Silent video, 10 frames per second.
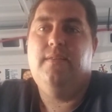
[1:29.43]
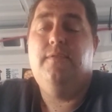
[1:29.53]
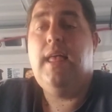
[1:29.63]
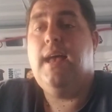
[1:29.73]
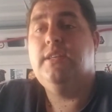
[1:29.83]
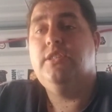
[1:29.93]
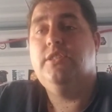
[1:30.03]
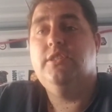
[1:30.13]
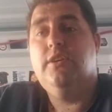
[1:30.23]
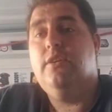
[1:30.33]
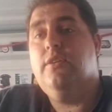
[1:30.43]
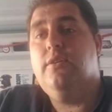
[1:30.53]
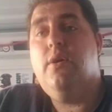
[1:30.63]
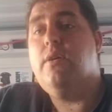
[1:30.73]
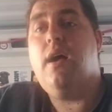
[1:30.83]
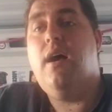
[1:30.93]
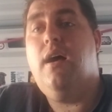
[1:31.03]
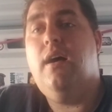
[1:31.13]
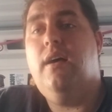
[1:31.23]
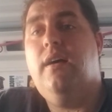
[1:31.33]
Flash
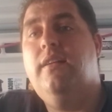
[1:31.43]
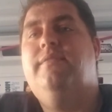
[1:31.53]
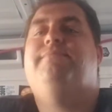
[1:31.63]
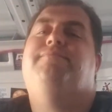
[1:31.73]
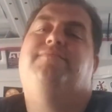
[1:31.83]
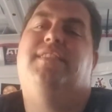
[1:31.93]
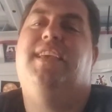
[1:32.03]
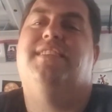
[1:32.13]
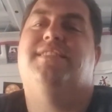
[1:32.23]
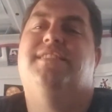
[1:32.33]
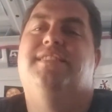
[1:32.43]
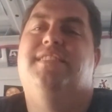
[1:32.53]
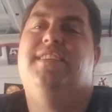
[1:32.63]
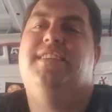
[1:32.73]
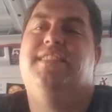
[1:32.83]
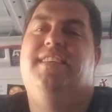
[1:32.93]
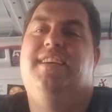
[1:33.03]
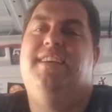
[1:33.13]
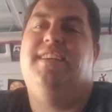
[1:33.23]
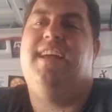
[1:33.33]
Gordon. Yes,
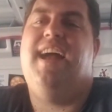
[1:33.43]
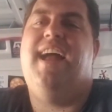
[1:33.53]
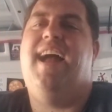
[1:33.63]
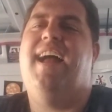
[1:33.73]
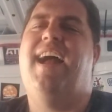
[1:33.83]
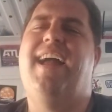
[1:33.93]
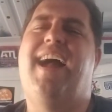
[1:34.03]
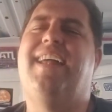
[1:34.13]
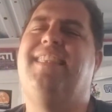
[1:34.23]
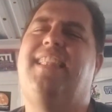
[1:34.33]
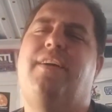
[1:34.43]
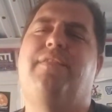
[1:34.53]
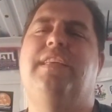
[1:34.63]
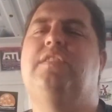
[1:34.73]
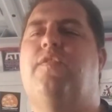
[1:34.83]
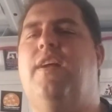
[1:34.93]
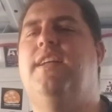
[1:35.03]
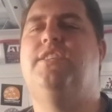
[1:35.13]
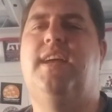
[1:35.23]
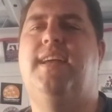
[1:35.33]
the I, I, I love this
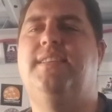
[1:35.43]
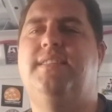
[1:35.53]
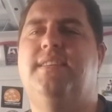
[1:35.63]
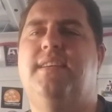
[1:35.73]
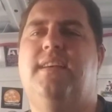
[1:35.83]
franchise.